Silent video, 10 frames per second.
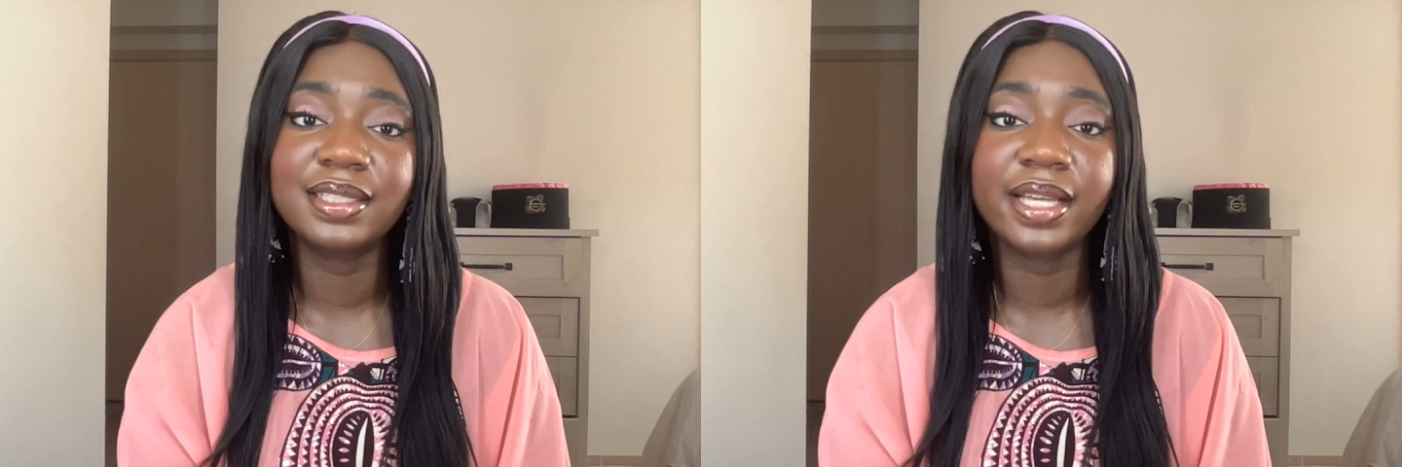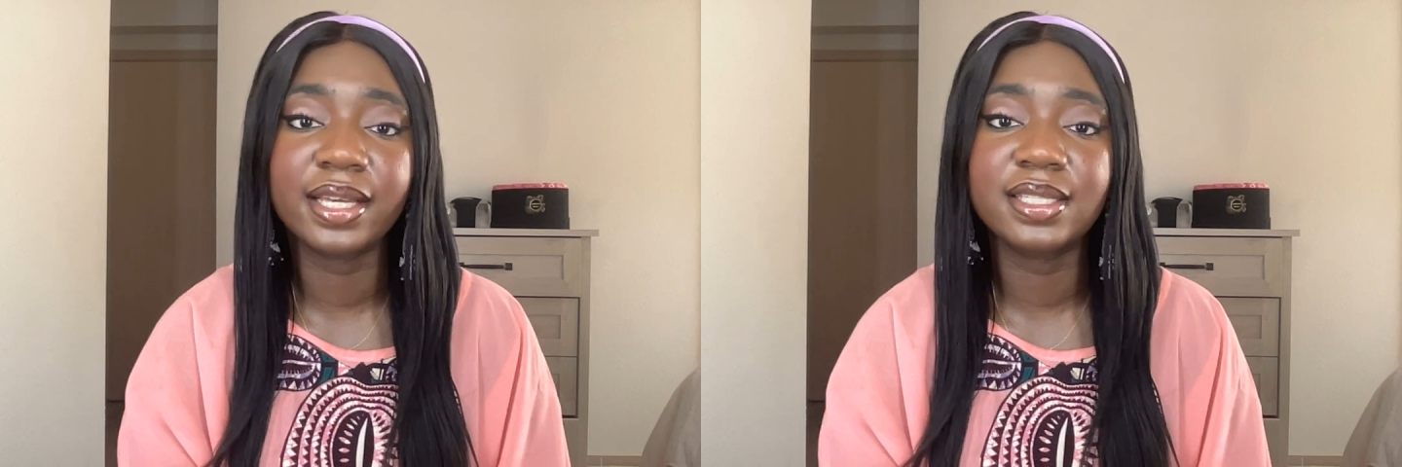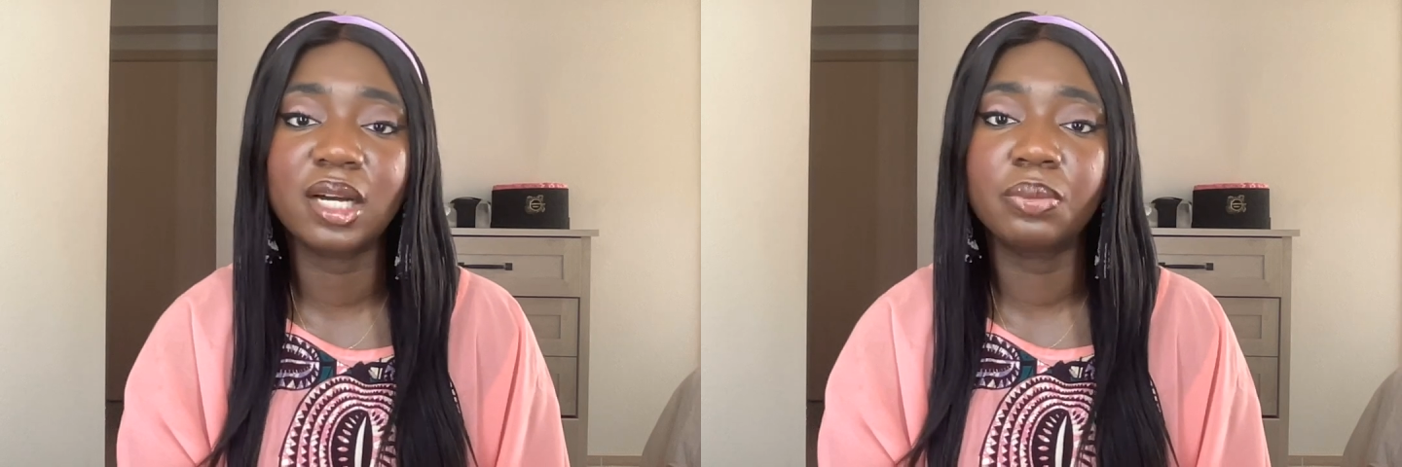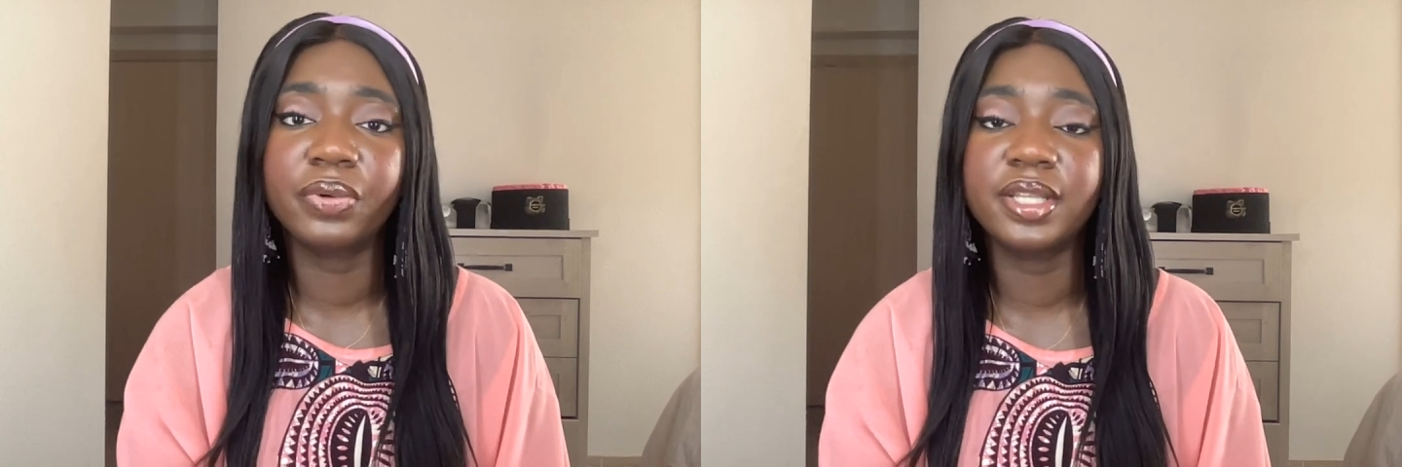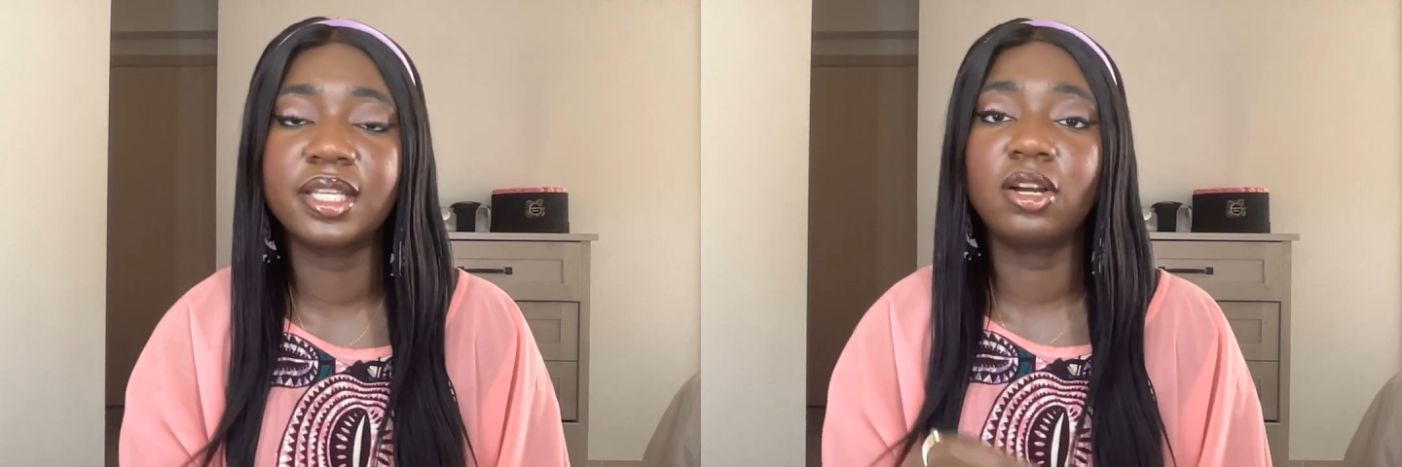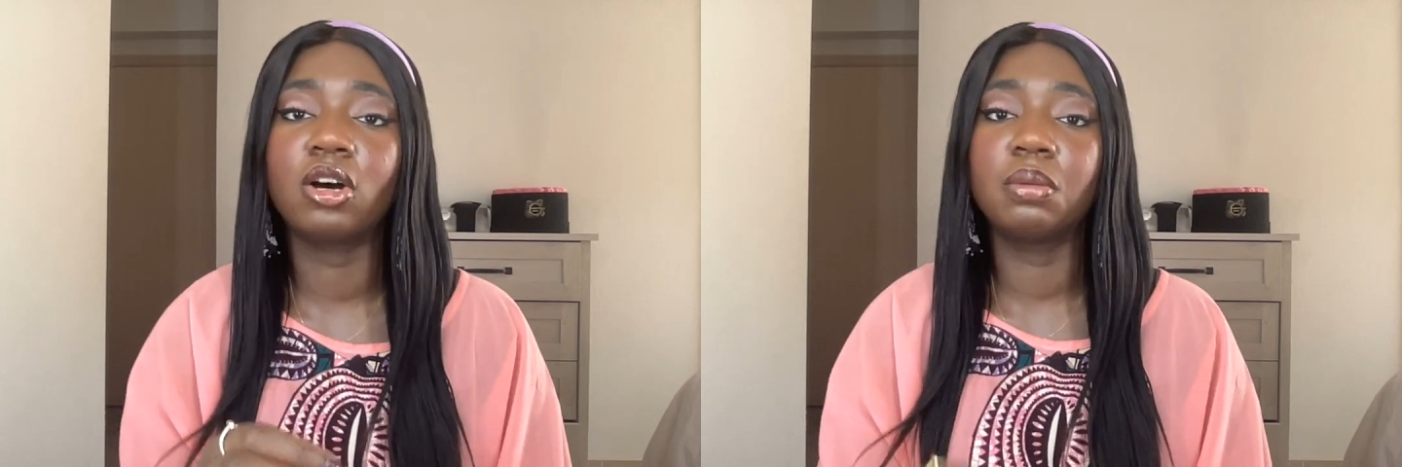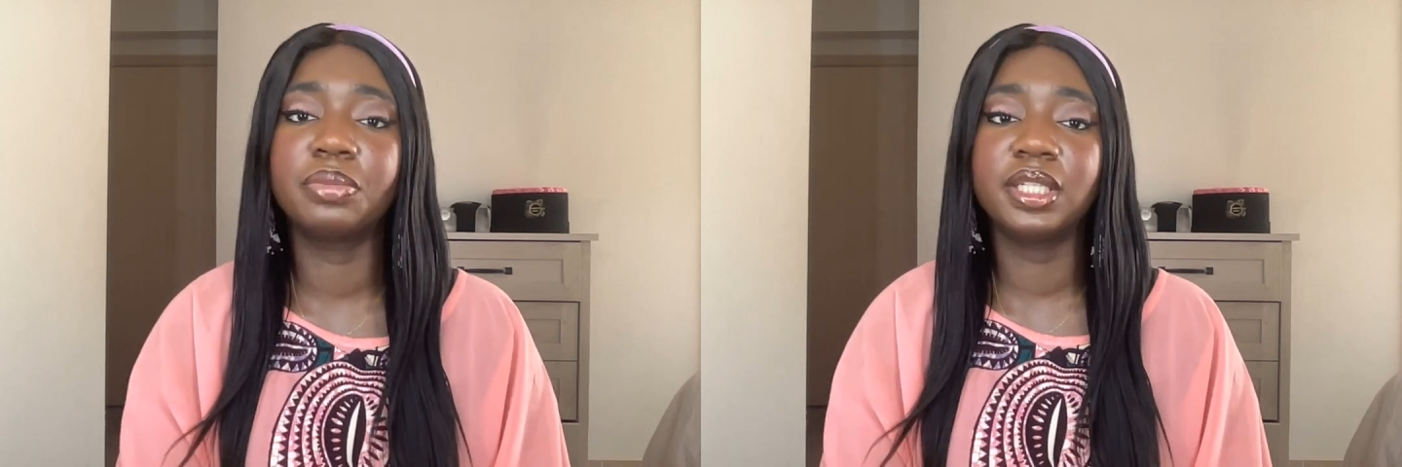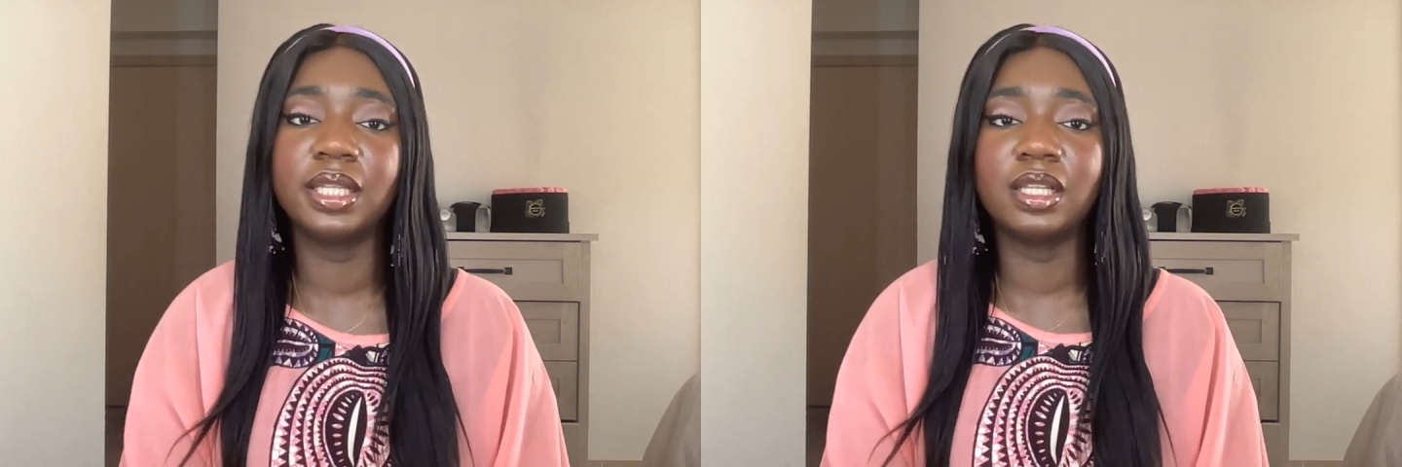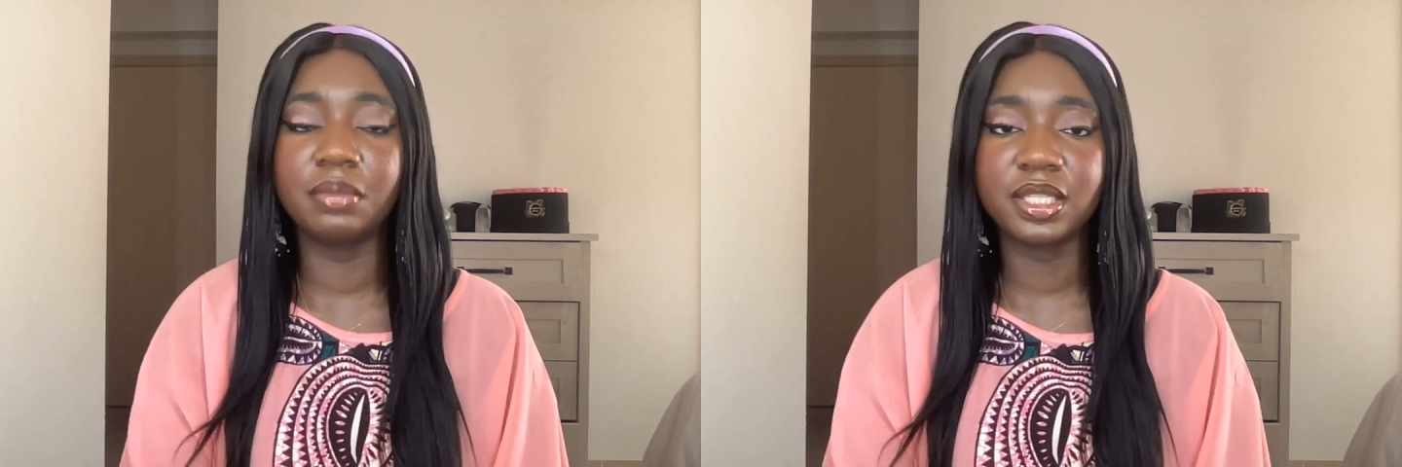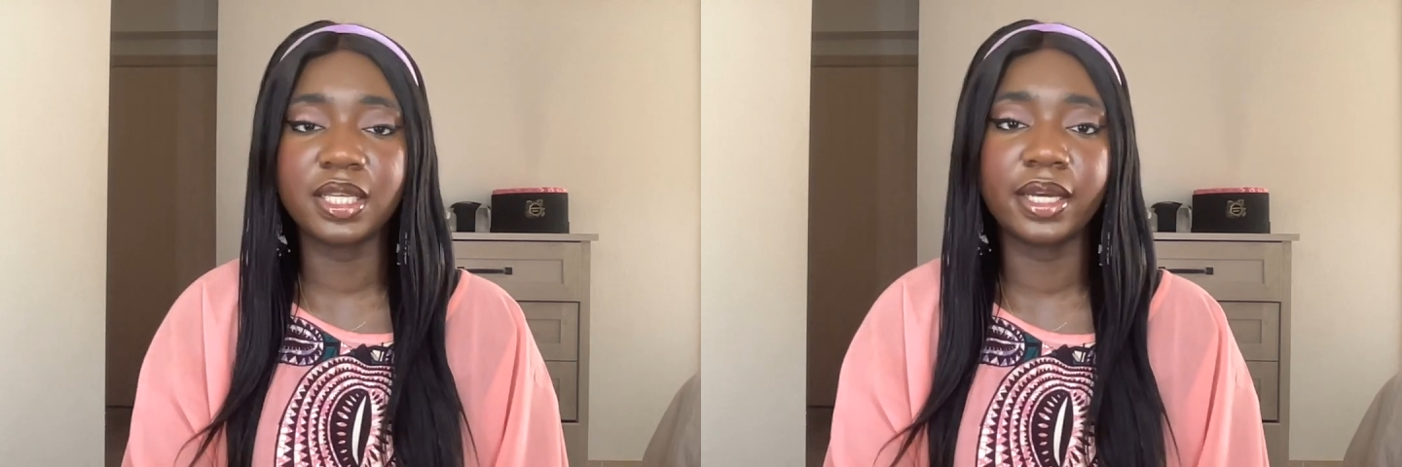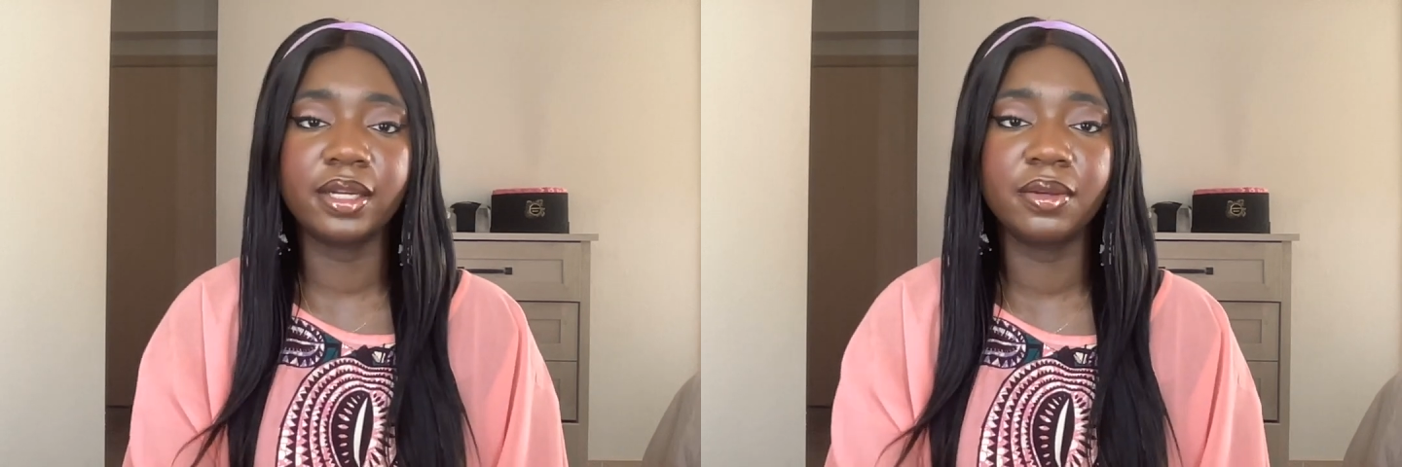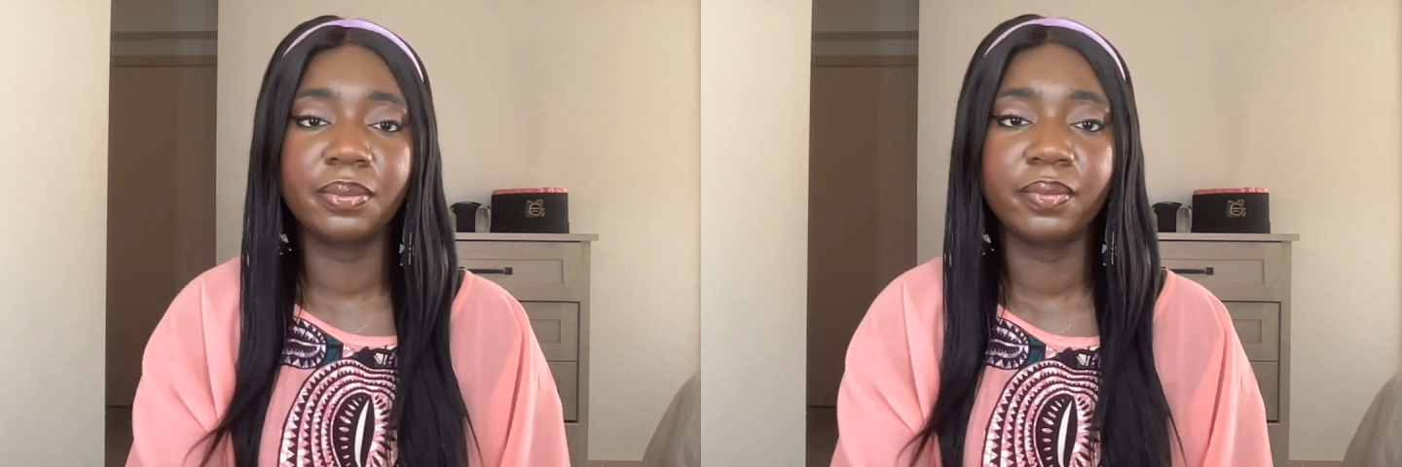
Textile Printing Company Limited.